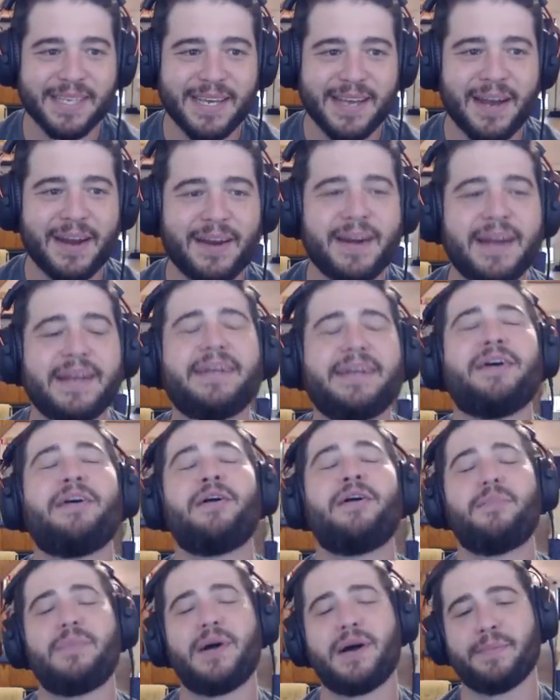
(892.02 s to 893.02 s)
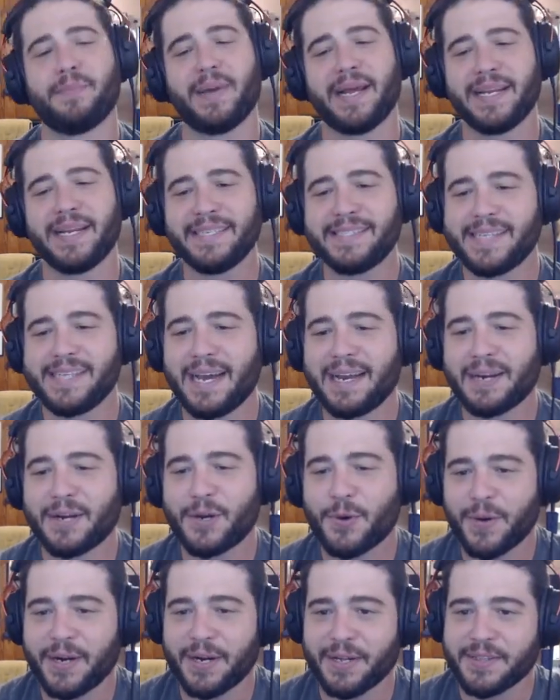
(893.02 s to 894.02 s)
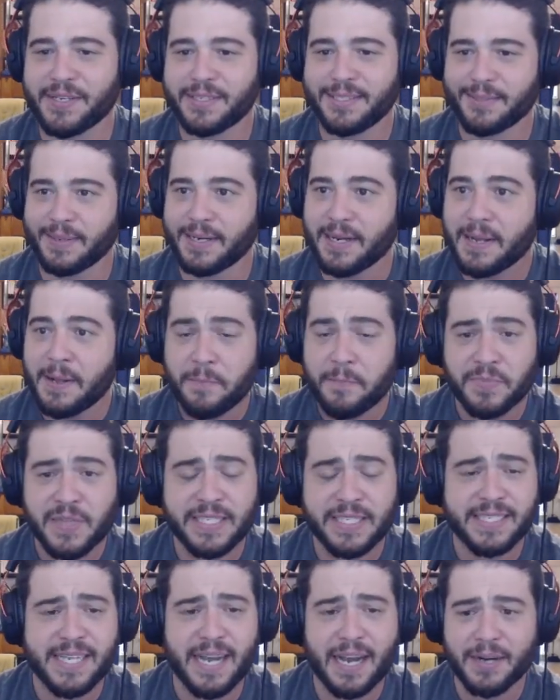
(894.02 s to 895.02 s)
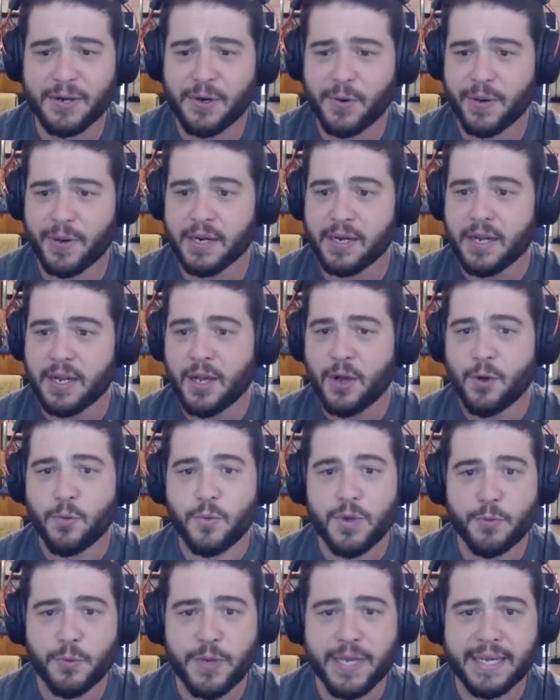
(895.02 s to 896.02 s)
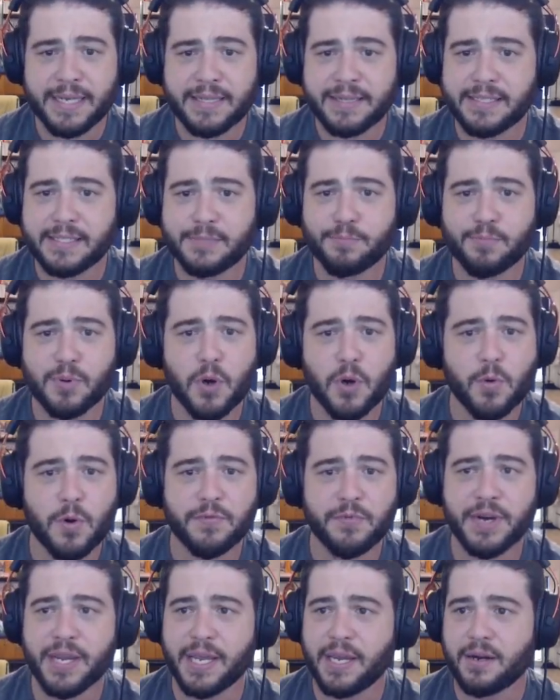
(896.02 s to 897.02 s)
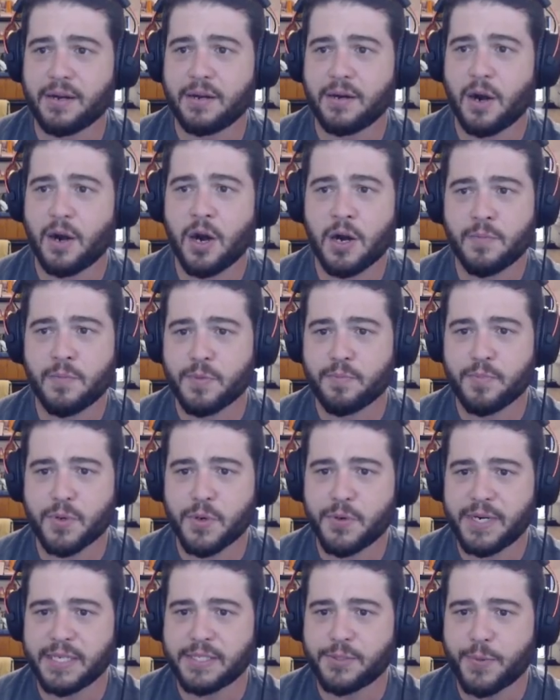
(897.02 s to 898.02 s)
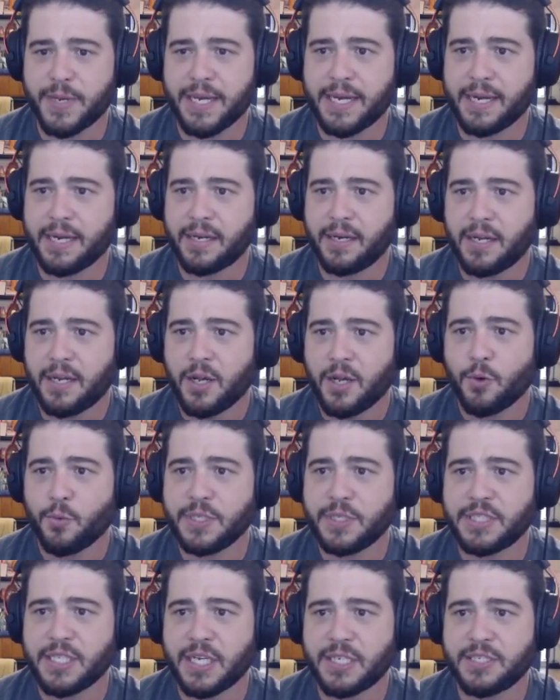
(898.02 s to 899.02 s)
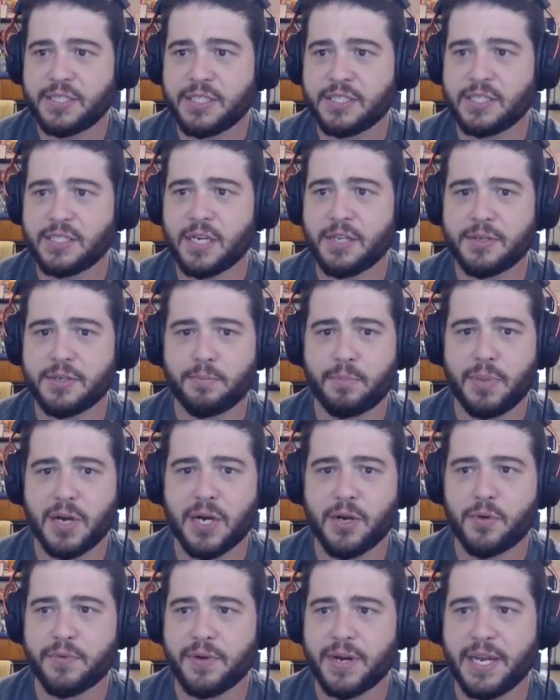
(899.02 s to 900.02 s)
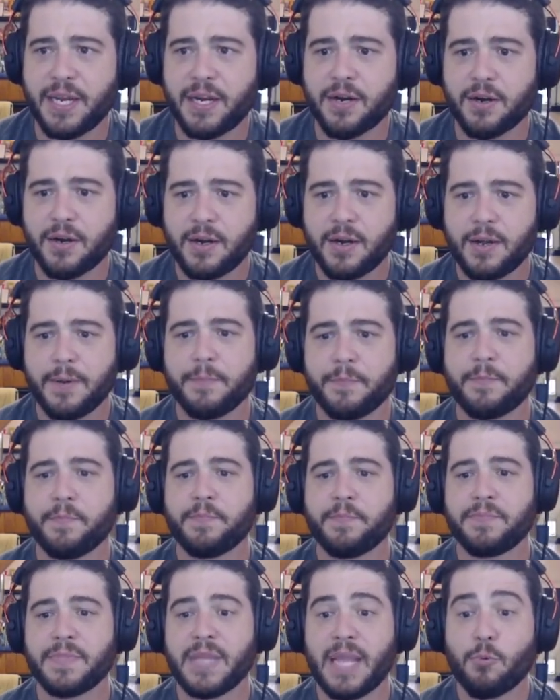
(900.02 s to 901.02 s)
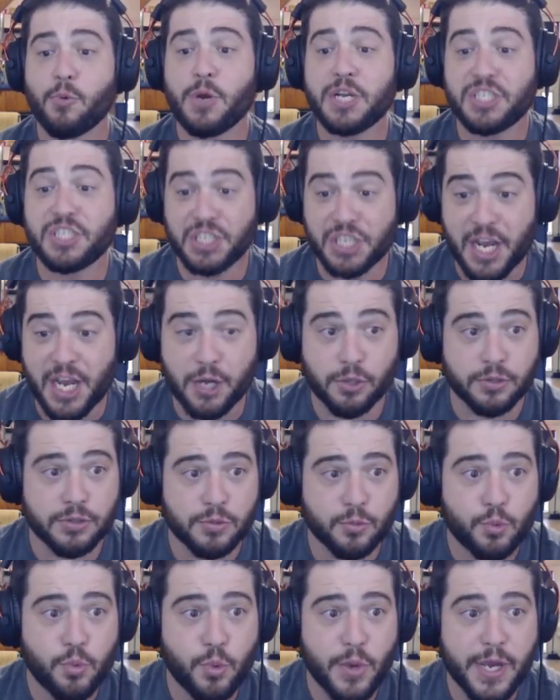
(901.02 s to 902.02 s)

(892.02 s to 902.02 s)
Alright, come on, man. He's got a crit on this one. He's got a crit. We weaken this bro over here. Armor bro gets weakened. We touch this other bug over here. We shield. We